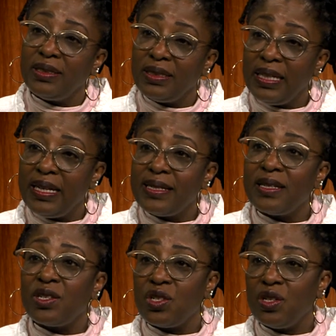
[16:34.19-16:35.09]
States
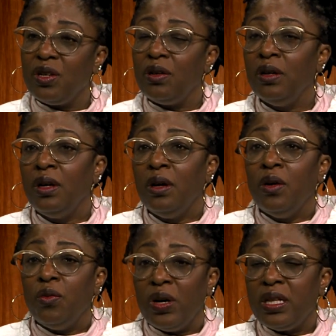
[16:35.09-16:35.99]
is still
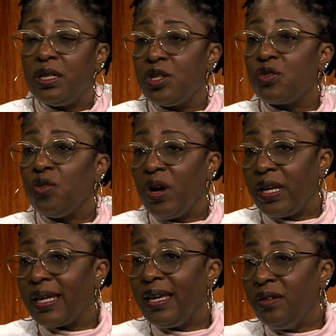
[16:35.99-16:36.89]
one of these
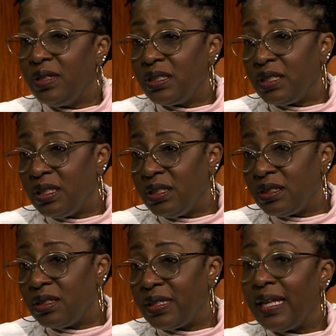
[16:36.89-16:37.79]
chronic
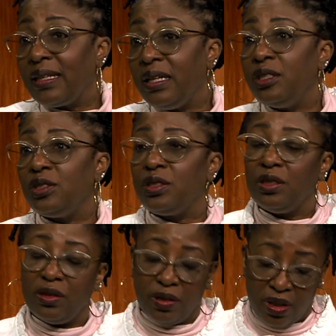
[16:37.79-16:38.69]
illnesses that leads
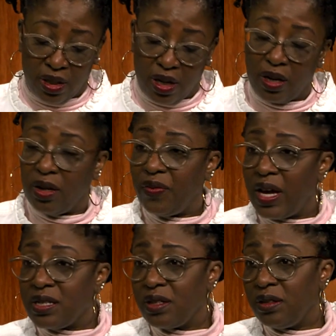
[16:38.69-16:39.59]
to
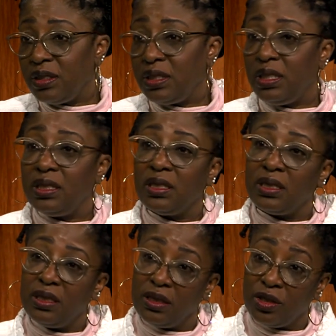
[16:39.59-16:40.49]
cardiovascular diseases,
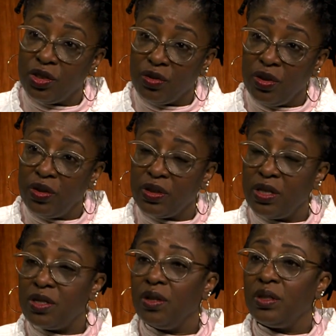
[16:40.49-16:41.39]
leads to strokes. And
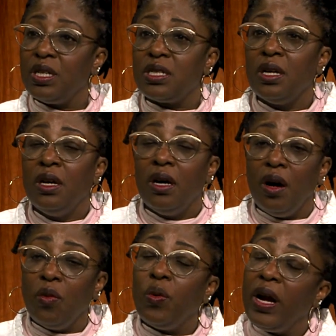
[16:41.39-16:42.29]
so this
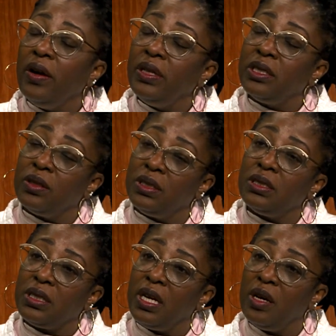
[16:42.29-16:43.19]
awareness or
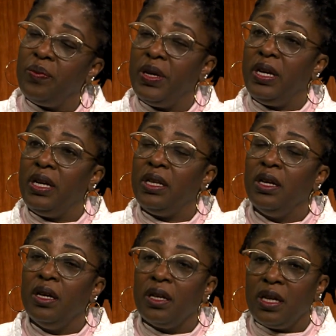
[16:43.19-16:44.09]
this campaign
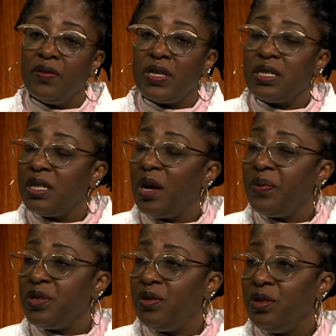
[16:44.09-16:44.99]
gives us an
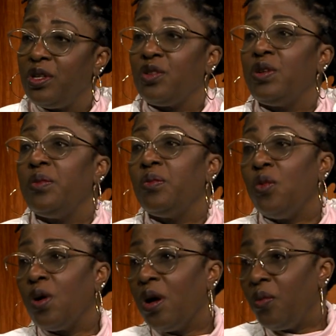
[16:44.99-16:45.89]
opportunity to create
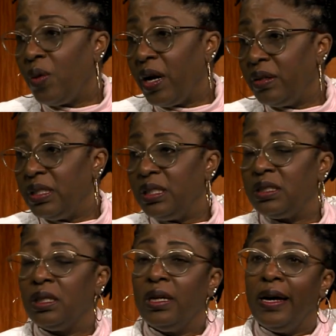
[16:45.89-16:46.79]
more
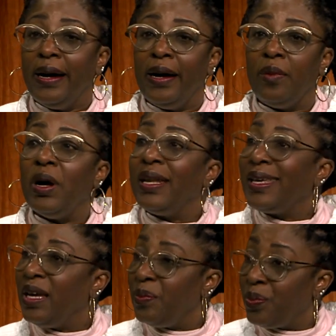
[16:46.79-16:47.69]
awareness um, and
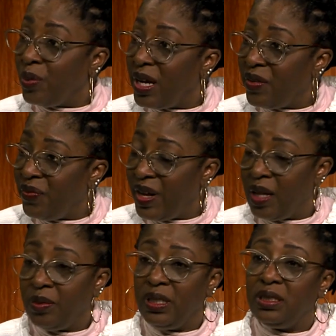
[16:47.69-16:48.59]
again, bring
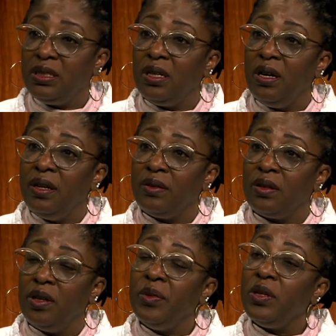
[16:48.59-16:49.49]
families and
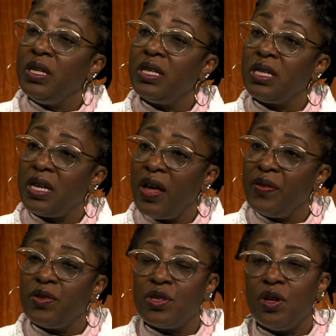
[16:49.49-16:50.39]
community
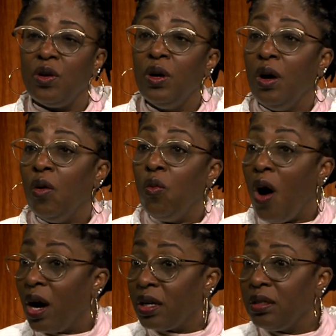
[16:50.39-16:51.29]
together. So mm -hmm.
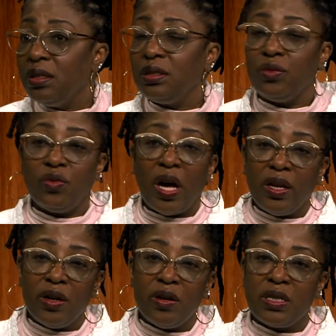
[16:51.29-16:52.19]
walkers,
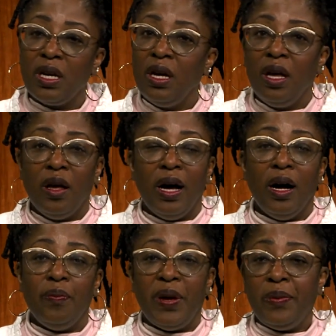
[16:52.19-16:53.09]
runners,
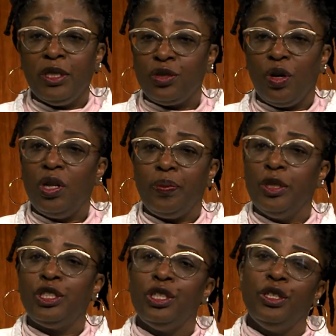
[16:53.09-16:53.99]
uh, baby stroller
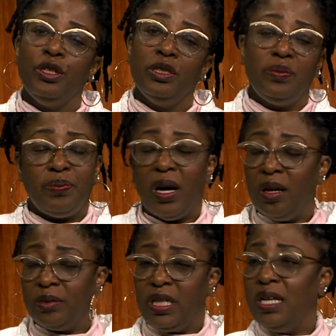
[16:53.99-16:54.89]
pushers,
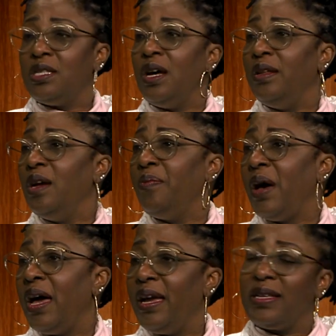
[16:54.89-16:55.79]
um, kids on their
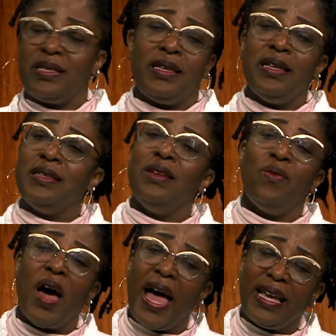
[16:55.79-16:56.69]
bikes, exactly. kids in
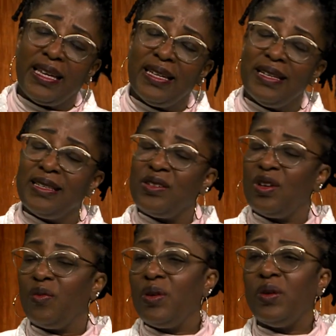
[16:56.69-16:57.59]
wagons. You
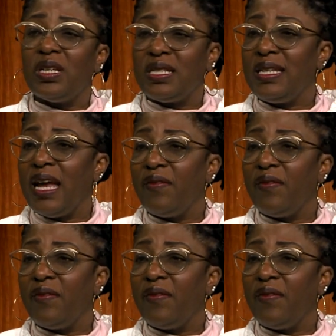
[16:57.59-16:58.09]
know, we want to mm -hmm. see mm-hmm.